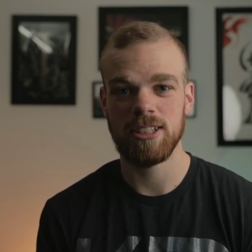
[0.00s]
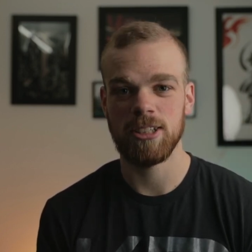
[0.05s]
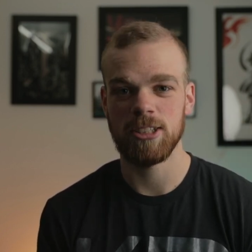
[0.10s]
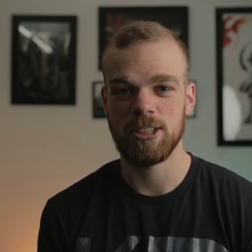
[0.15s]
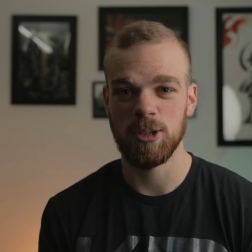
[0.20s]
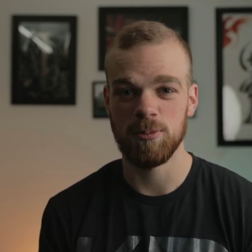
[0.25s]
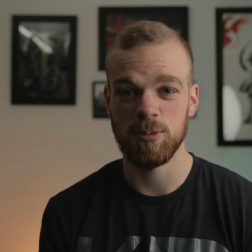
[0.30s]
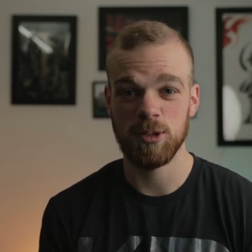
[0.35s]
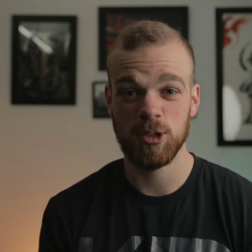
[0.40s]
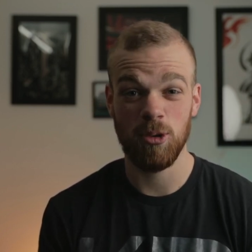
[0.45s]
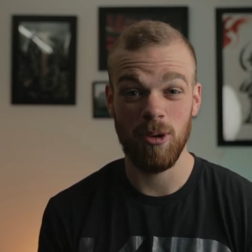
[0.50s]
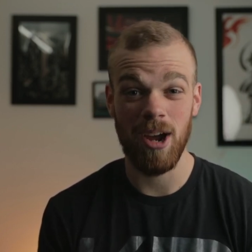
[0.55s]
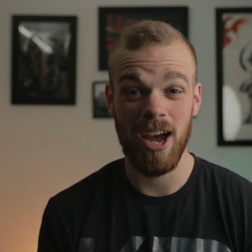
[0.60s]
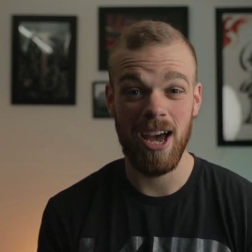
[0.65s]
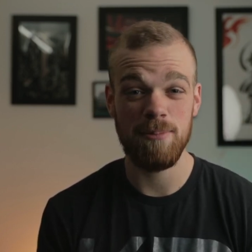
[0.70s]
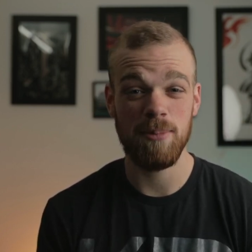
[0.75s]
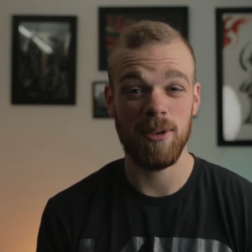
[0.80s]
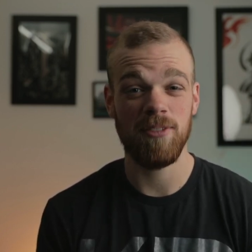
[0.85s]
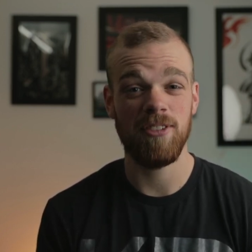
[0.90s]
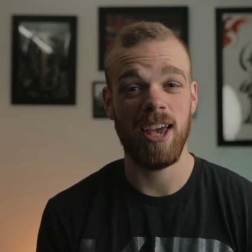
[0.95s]
to
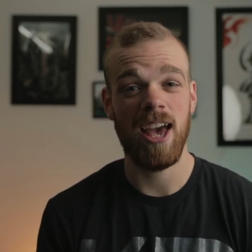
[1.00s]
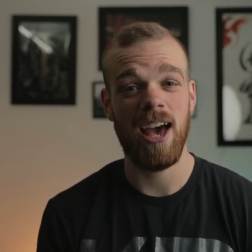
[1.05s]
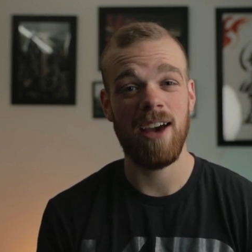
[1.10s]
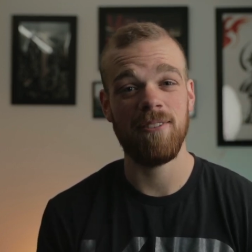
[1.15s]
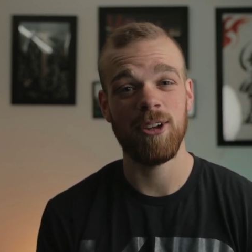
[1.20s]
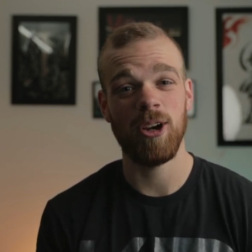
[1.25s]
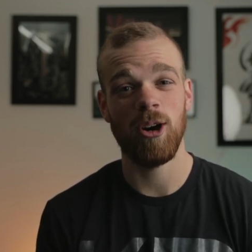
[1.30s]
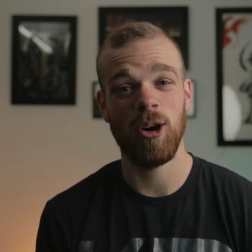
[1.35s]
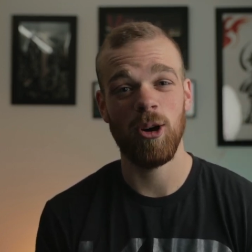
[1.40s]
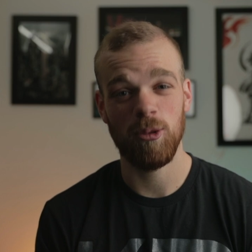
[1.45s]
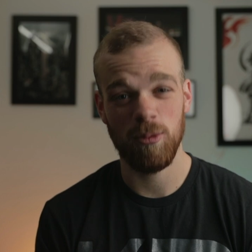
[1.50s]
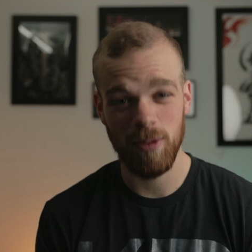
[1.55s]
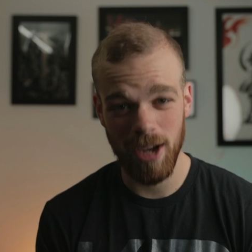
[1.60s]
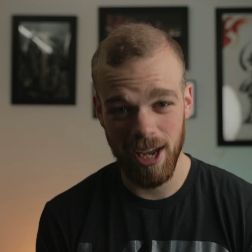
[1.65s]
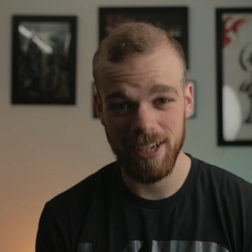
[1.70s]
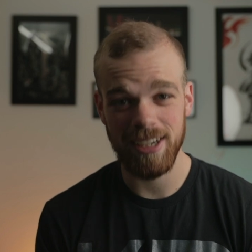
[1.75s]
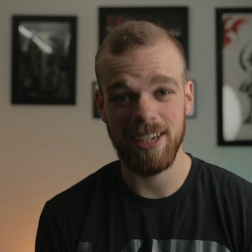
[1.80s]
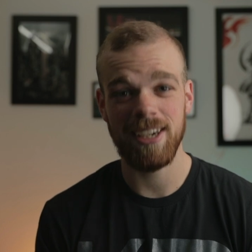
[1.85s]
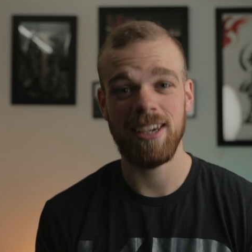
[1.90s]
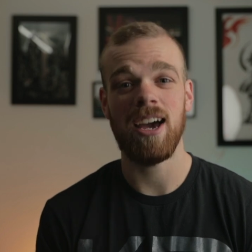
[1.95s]
subscribe if you haven't
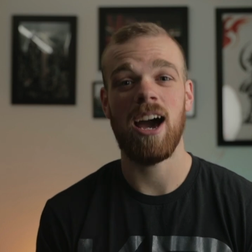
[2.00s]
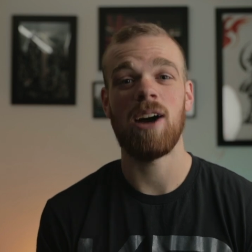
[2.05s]
already.